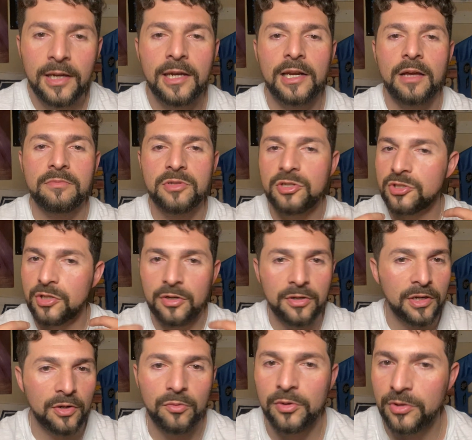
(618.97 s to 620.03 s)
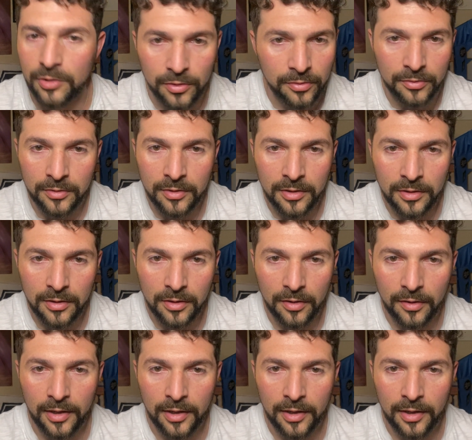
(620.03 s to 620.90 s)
and I'm just sharing it with you. All